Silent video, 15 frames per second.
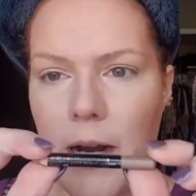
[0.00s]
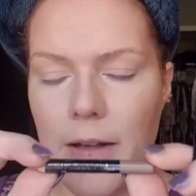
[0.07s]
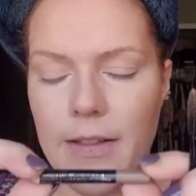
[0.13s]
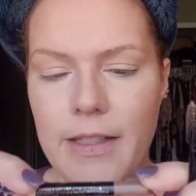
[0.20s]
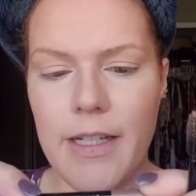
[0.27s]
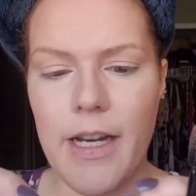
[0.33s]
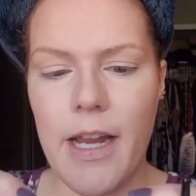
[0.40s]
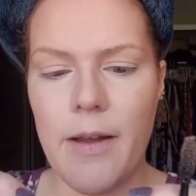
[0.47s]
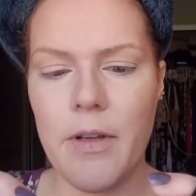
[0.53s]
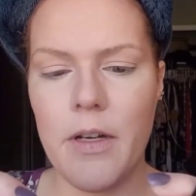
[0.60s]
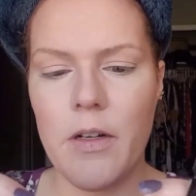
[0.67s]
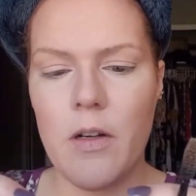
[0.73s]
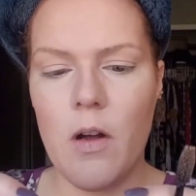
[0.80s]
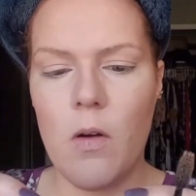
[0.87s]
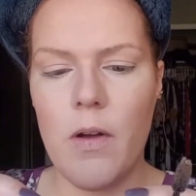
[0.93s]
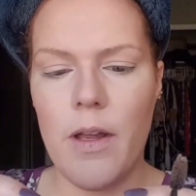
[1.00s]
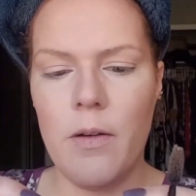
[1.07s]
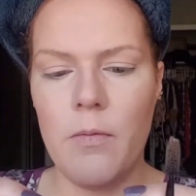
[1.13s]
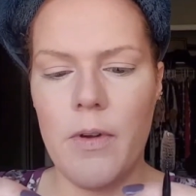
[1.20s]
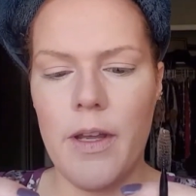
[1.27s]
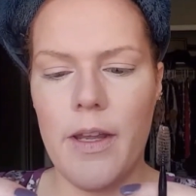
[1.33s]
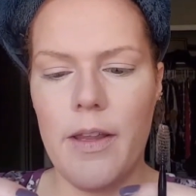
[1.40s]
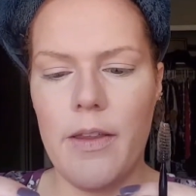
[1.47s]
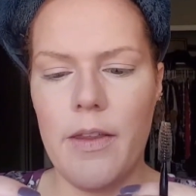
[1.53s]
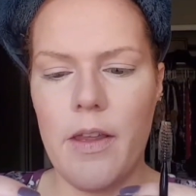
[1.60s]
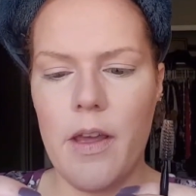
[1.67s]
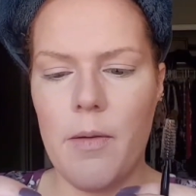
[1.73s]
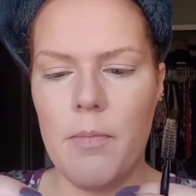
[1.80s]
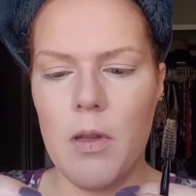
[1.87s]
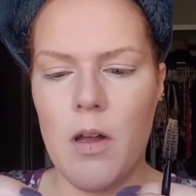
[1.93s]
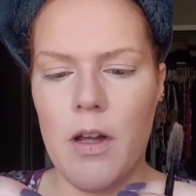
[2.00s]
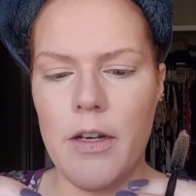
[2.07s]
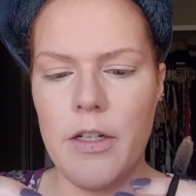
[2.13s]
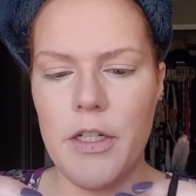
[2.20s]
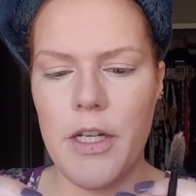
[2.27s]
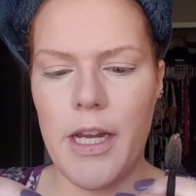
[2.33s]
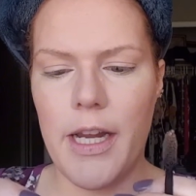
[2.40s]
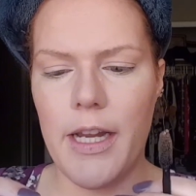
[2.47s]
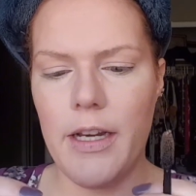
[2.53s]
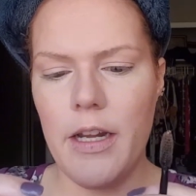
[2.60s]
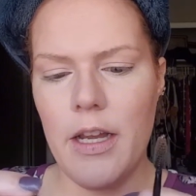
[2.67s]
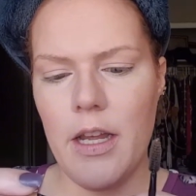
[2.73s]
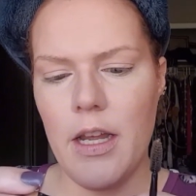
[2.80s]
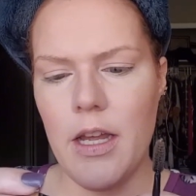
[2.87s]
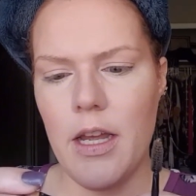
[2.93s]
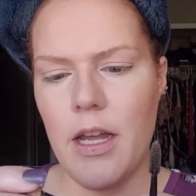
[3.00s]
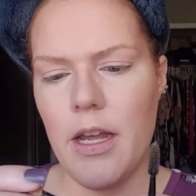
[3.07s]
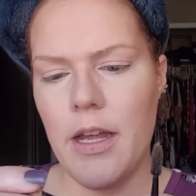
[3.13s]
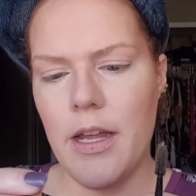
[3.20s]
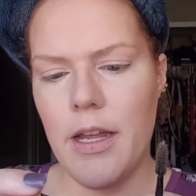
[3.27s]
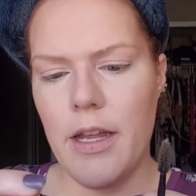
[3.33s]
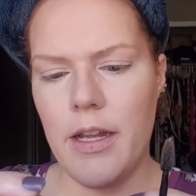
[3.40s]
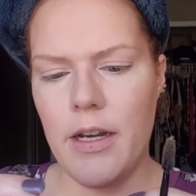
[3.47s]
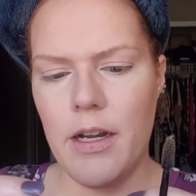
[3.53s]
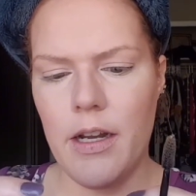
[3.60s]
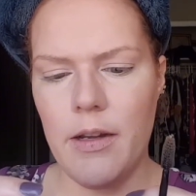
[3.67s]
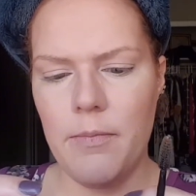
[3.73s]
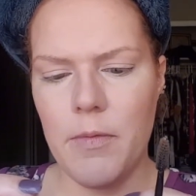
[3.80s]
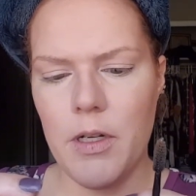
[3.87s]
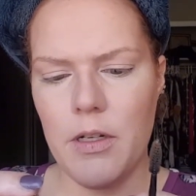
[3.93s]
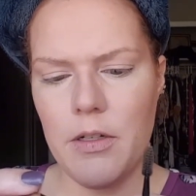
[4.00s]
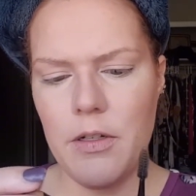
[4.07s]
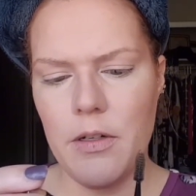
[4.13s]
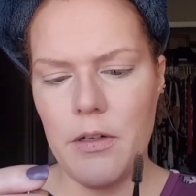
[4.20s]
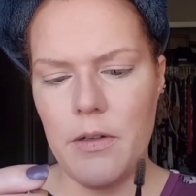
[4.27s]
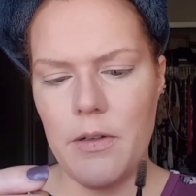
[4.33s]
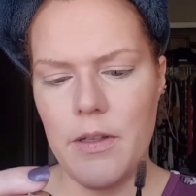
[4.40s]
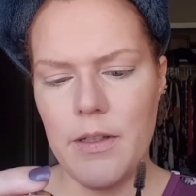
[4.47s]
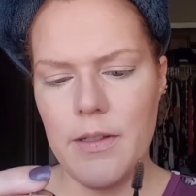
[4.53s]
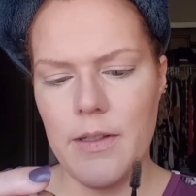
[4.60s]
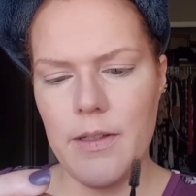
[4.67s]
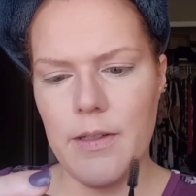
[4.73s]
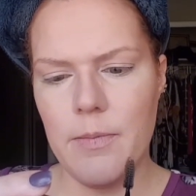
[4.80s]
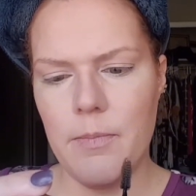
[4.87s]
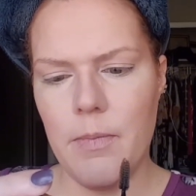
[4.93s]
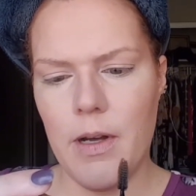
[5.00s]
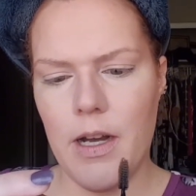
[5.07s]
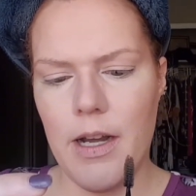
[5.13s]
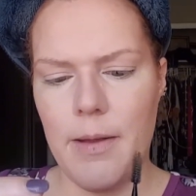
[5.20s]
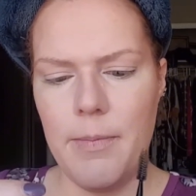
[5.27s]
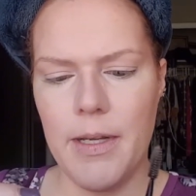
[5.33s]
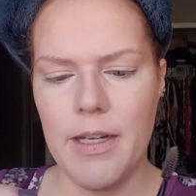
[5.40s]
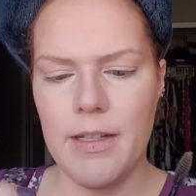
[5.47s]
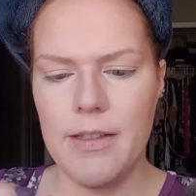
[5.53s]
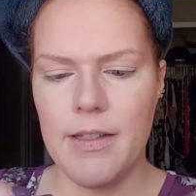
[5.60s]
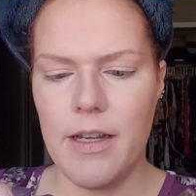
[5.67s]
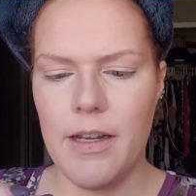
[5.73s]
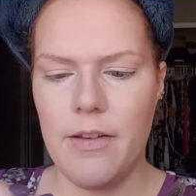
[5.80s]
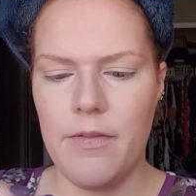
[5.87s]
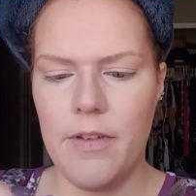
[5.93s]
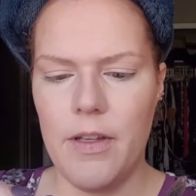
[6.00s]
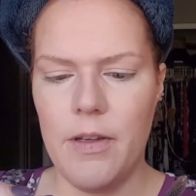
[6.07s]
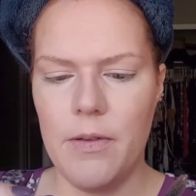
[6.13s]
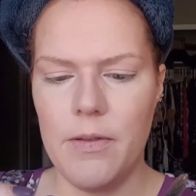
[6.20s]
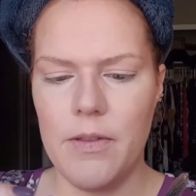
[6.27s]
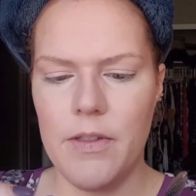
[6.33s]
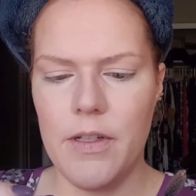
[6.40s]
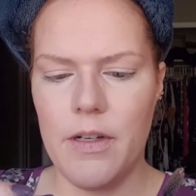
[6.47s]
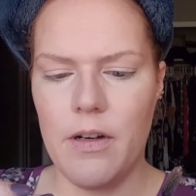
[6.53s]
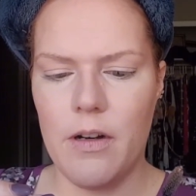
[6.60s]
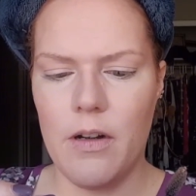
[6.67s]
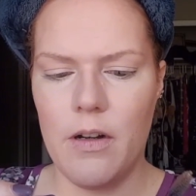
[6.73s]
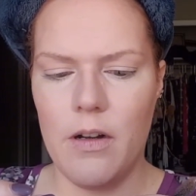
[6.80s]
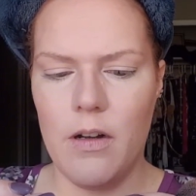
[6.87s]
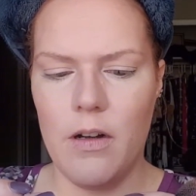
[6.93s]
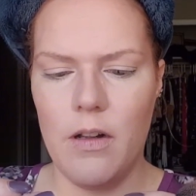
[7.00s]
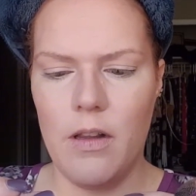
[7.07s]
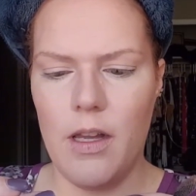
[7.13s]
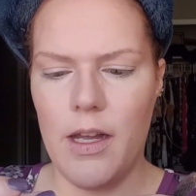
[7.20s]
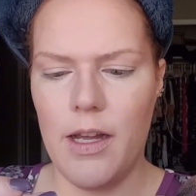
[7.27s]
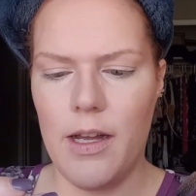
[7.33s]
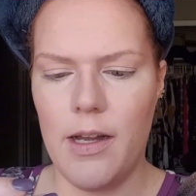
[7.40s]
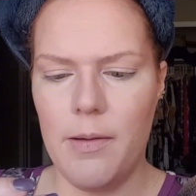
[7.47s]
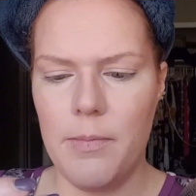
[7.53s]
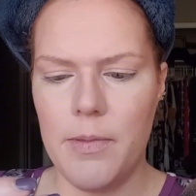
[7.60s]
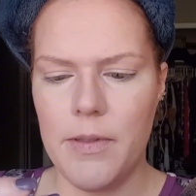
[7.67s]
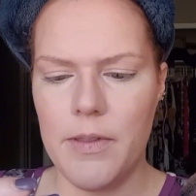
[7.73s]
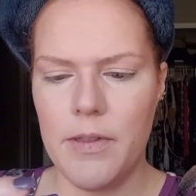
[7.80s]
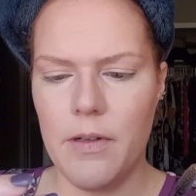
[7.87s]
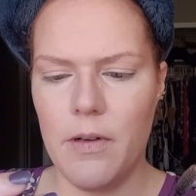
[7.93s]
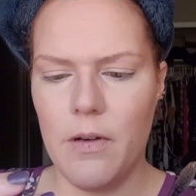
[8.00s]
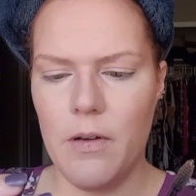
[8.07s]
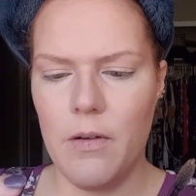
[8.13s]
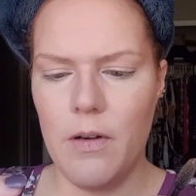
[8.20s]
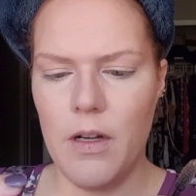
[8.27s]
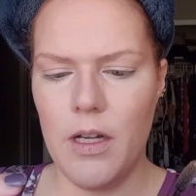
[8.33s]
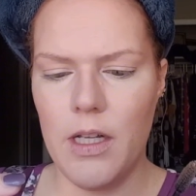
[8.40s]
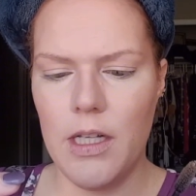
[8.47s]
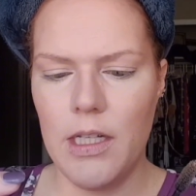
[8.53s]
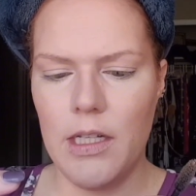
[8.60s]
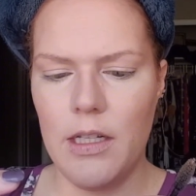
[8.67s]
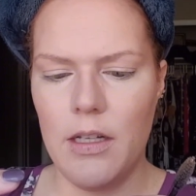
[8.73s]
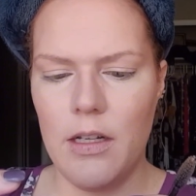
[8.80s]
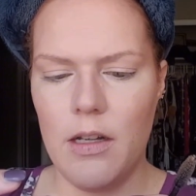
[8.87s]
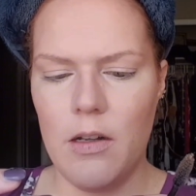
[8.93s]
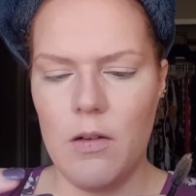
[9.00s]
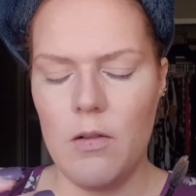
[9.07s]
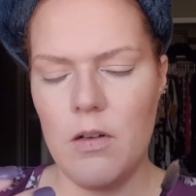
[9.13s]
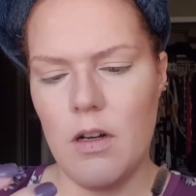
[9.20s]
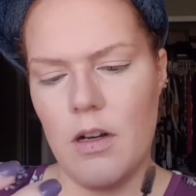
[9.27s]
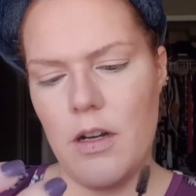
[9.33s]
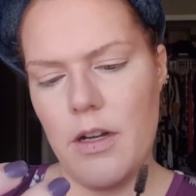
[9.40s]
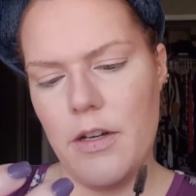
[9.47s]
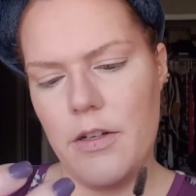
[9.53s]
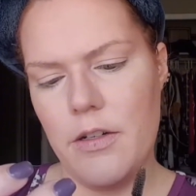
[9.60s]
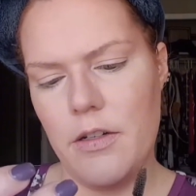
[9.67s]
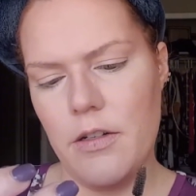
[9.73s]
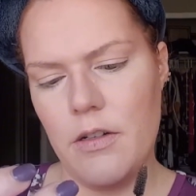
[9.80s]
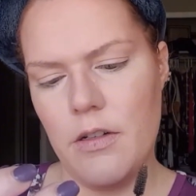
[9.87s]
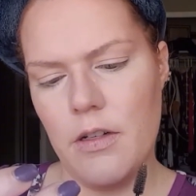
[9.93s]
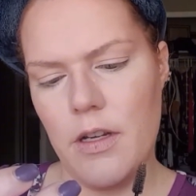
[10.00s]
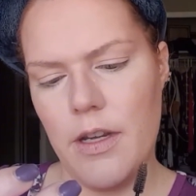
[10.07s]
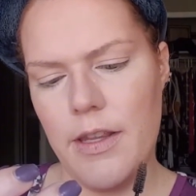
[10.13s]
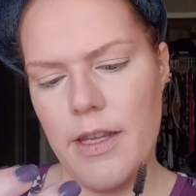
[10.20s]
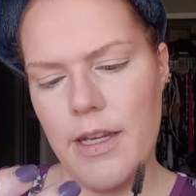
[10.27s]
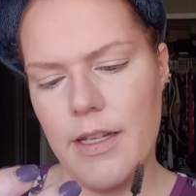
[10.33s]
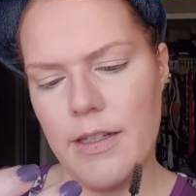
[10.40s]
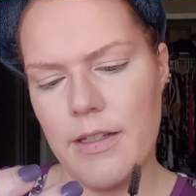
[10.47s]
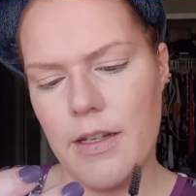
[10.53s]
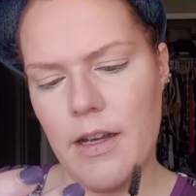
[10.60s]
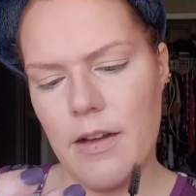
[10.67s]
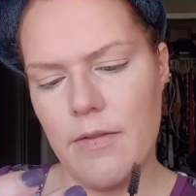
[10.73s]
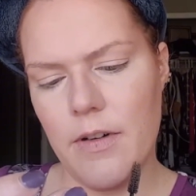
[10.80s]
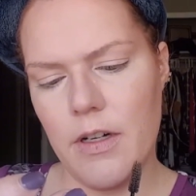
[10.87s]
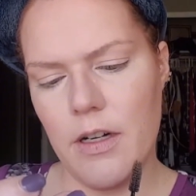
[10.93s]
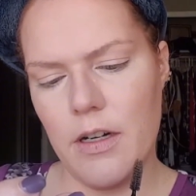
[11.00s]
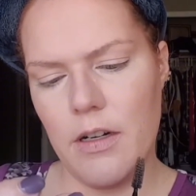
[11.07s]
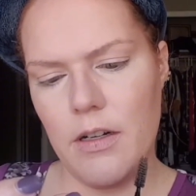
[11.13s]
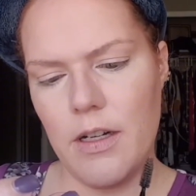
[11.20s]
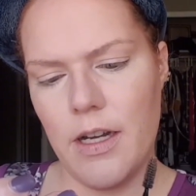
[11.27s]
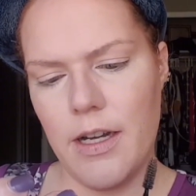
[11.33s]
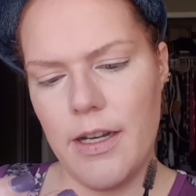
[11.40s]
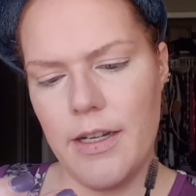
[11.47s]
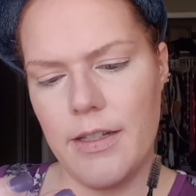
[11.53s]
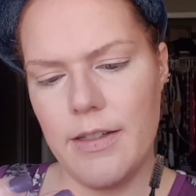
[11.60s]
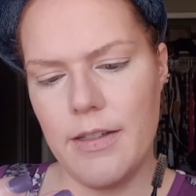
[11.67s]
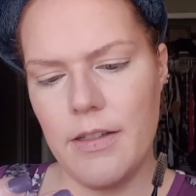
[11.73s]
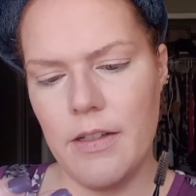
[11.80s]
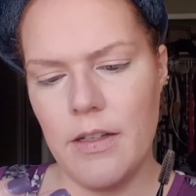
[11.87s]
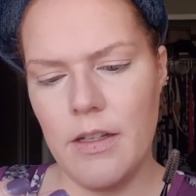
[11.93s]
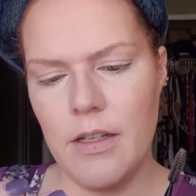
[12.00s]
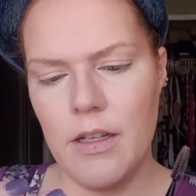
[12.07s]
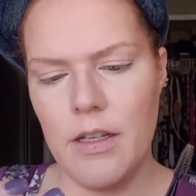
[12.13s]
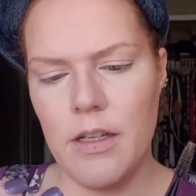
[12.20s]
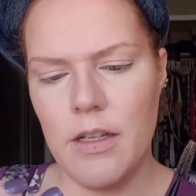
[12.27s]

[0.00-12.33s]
My brows today, I'm going to go in with a blonde shade, and I'm not sure who this is by because I've used it all up, so oh gosh. I think it's CoverGirl, guys.